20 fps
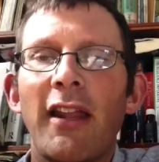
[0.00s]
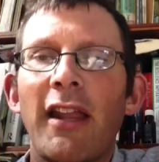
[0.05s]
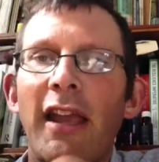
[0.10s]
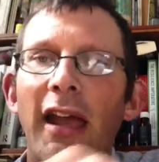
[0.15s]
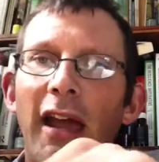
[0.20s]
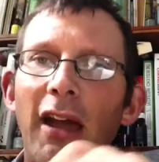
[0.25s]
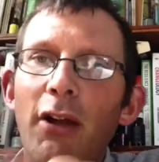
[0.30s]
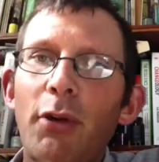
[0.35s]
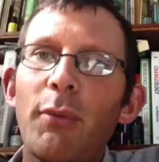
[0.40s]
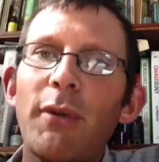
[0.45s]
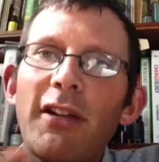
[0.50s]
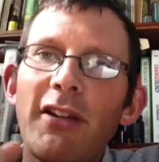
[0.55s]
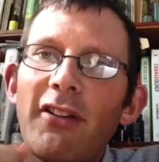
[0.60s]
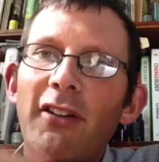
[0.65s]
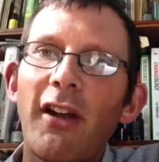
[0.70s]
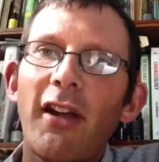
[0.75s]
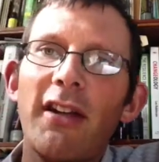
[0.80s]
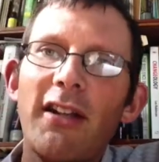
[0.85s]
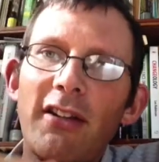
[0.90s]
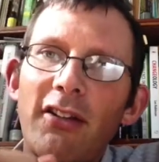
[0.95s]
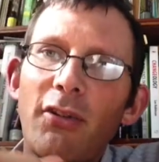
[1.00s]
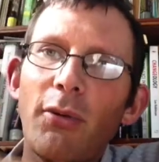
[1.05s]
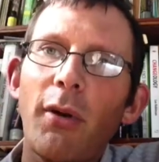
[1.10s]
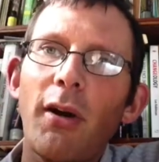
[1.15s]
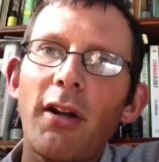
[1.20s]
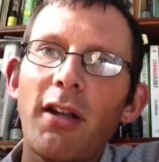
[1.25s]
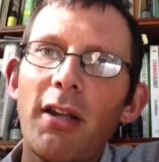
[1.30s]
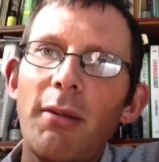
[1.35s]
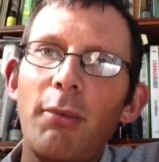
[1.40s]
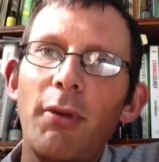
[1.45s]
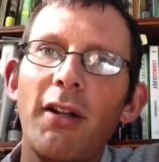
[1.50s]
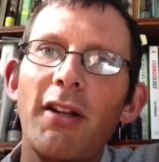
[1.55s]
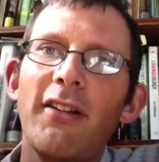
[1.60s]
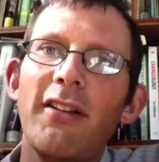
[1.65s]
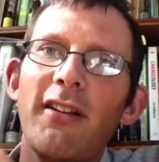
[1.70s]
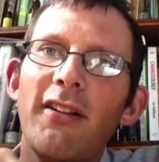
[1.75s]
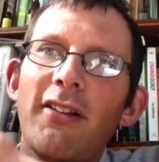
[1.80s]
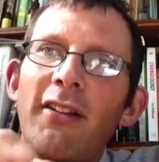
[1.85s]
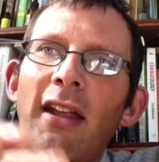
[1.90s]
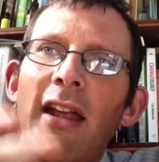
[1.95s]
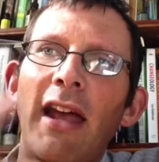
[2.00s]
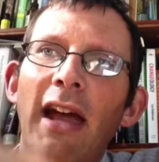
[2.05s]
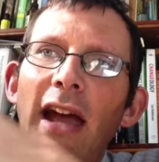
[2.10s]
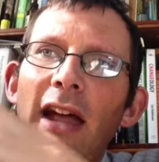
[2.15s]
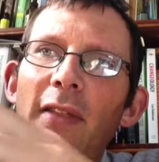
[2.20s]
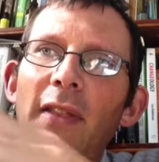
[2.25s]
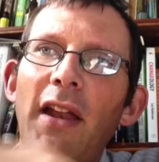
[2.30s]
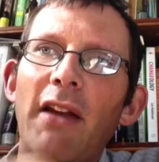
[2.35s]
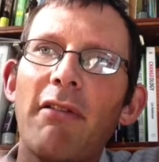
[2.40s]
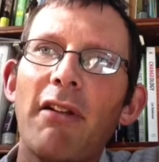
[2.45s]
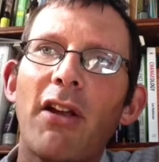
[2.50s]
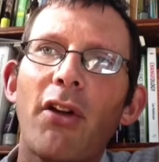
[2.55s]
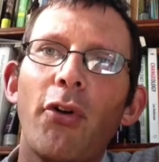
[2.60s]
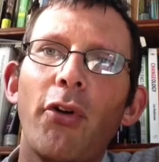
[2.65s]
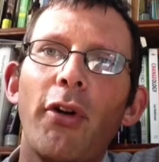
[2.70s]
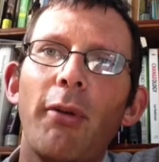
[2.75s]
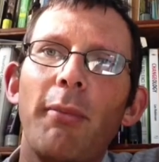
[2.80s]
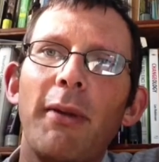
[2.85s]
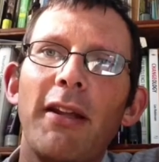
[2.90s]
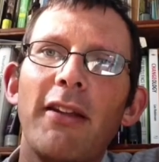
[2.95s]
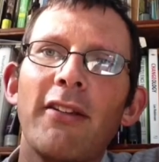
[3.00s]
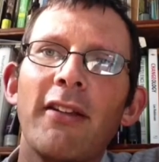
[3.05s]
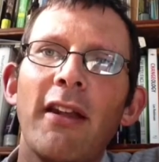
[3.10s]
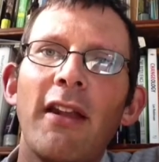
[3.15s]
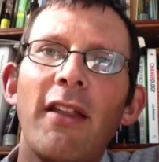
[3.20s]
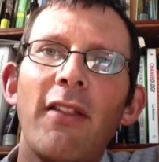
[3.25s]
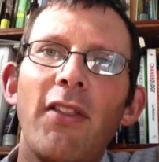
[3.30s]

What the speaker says: How do we design into our communities and their economies